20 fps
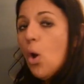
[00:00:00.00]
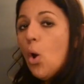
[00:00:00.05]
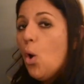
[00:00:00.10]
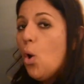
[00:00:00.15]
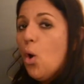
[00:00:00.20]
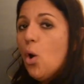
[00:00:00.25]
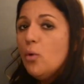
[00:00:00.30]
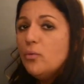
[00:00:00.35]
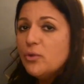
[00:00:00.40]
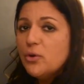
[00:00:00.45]

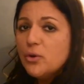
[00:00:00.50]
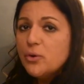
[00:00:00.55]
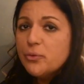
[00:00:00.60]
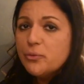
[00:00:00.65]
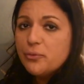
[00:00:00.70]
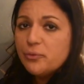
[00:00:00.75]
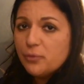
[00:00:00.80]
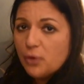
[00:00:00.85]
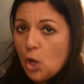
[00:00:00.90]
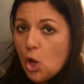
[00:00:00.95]

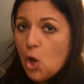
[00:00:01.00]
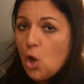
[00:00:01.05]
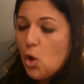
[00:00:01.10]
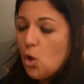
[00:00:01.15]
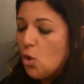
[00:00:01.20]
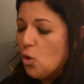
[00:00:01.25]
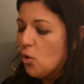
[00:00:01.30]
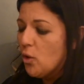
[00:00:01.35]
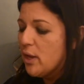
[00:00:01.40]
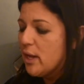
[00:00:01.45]

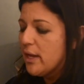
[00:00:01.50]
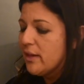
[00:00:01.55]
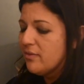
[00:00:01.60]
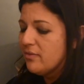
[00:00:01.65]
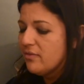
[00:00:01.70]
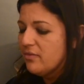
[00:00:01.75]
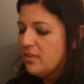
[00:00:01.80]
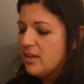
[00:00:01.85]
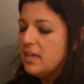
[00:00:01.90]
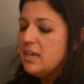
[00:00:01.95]
Overflow
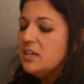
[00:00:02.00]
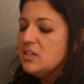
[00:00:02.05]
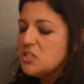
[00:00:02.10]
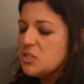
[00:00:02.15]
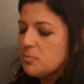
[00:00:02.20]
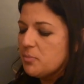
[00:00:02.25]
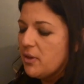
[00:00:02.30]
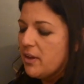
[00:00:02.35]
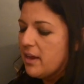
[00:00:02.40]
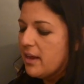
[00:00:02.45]
in
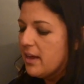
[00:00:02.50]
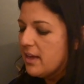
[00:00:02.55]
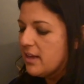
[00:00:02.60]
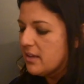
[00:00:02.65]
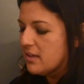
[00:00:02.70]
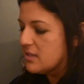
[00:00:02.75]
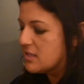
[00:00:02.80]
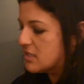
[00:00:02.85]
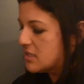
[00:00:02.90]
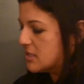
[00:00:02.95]
this
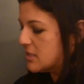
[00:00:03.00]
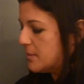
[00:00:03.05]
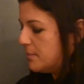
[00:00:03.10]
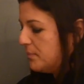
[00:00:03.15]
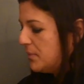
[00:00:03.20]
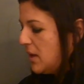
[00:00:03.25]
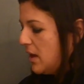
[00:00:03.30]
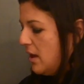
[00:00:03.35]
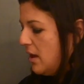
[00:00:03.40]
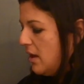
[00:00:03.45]
place.
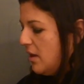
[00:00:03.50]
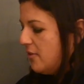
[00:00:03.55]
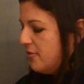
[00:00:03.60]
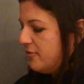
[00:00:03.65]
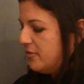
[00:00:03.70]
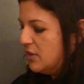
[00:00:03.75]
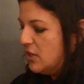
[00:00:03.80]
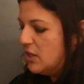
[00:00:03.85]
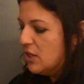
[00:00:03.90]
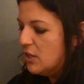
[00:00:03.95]

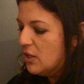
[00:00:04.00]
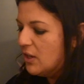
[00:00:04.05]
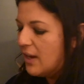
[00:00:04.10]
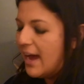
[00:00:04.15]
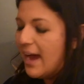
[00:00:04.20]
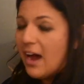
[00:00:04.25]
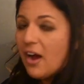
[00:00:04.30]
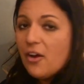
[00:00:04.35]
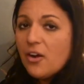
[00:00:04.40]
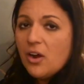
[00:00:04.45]
Fill
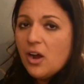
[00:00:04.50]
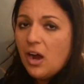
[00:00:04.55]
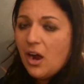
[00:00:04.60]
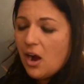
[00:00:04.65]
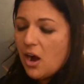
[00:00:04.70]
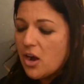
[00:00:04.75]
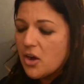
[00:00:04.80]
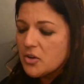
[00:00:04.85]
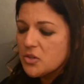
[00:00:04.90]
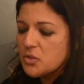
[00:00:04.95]
our
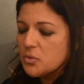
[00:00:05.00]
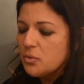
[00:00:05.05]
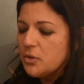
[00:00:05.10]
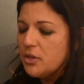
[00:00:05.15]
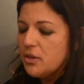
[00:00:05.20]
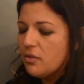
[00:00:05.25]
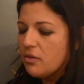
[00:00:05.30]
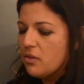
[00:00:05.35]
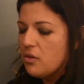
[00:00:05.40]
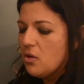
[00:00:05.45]
hearts
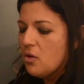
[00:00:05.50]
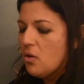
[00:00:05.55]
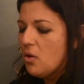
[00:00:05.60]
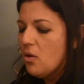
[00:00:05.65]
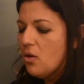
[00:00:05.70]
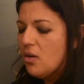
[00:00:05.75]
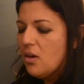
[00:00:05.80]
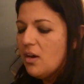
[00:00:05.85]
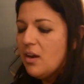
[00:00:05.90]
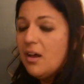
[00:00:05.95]
with your
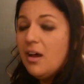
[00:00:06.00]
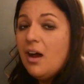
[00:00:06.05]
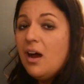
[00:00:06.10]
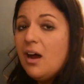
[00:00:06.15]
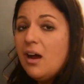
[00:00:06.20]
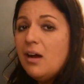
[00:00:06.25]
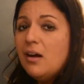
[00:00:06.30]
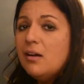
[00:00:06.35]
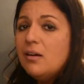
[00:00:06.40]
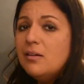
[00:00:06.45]

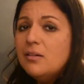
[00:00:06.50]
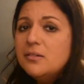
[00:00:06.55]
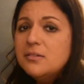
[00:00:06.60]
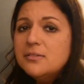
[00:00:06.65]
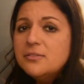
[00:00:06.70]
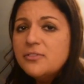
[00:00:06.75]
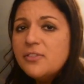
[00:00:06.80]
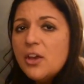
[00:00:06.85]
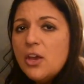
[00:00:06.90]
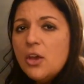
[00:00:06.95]

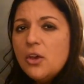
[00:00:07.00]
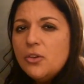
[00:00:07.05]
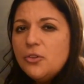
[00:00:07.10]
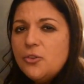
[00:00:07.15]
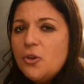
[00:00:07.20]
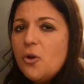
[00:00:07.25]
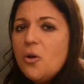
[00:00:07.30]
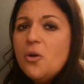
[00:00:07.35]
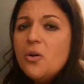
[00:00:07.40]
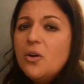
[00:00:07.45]
love.
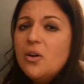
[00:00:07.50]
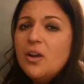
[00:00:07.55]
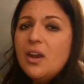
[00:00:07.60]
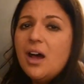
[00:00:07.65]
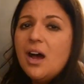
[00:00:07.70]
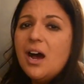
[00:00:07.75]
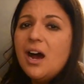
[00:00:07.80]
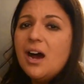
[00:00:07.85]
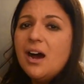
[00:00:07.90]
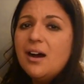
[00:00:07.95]
Your
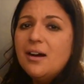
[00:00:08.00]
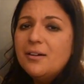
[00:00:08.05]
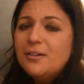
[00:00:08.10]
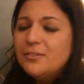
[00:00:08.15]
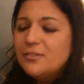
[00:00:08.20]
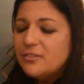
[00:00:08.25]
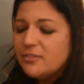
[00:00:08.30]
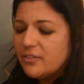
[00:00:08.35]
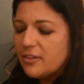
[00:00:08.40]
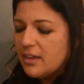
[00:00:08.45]

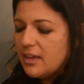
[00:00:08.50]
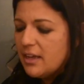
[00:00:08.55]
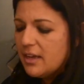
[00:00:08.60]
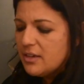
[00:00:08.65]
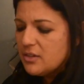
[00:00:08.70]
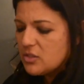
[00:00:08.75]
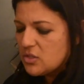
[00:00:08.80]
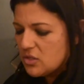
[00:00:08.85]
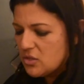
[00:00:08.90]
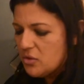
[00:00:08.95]
love
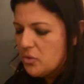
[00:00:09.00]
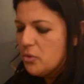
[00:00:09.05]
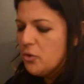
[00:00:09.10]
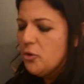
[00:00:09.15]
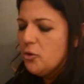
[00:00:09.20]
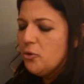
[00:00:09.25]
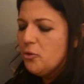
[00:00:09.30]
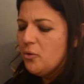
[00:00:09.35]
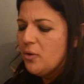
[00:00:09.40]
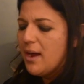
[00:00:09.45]

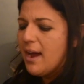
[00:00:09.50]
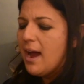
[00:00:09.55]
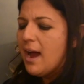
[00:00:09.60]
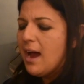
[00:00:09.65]
surrounds